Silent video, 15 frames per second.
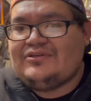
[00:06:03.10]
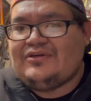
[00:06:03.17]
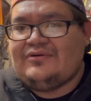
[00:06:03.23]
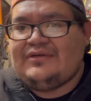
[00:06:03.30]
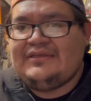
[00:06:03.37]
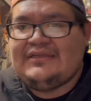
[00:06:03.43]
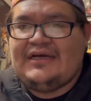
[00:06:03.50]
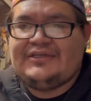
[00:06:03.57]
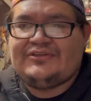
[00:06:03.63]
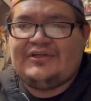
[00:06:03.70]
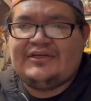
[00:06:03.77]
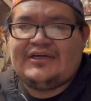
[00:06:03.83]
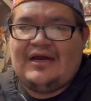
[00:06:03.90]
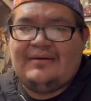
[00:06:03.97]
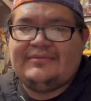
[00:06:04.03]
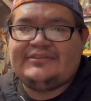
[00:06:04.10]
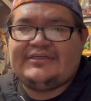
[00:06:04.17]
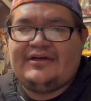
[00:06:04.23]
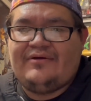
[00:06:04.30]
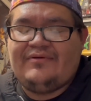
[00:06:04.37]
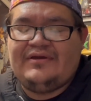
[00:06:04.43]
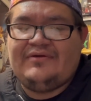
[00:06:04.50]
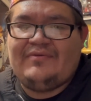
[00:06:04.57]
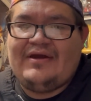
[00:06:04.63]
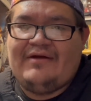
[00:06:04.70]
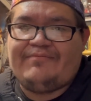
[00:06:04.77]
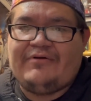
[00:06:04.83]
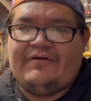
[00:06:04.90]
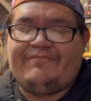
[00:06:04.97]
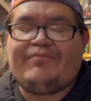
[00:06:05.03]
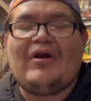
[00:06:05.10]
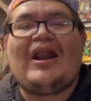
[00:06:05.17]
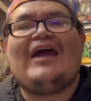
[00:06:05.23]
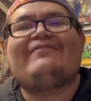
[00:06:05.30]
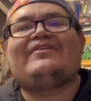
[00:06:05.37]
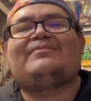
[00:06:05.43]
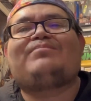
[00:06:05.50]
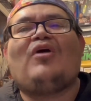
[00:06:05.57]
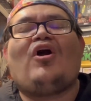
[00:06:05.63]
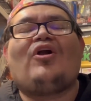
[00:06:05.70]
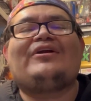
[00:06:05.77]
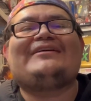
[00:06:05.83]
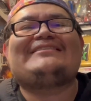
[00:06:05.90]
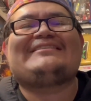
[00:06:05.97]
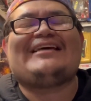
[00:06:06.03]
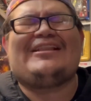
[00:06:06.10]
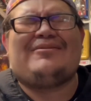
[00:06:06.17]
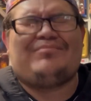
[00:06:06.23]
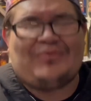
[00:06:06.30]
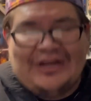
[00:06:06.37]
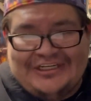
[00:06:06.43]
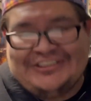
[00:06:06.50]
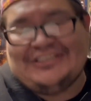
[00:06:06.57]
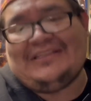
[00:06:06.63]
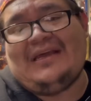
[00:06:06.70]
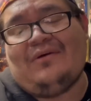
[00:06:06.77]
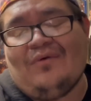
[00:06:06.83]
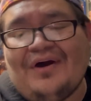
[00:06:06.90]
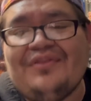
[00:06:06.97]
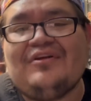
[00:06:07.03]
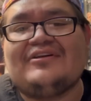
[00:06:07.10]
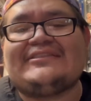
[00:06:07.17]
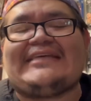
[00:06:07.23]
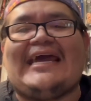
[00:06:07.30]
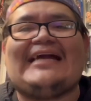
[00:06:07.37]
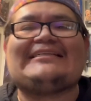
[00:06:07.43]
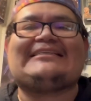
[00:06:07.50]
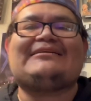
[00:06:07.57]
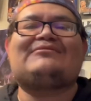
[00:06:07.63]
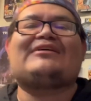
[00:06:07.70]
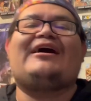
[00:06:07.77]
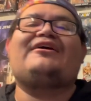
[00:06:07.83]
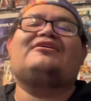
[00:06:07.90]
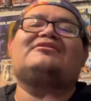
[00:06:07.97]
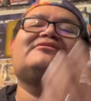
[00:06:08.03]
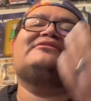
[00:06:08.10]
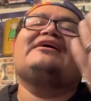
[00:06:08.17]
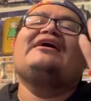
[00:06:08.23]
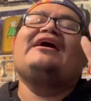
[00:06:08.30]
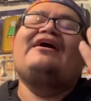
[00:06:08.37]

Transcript: Tony and Nigel on commentary. We have a private party celebration. They won those tag team titles.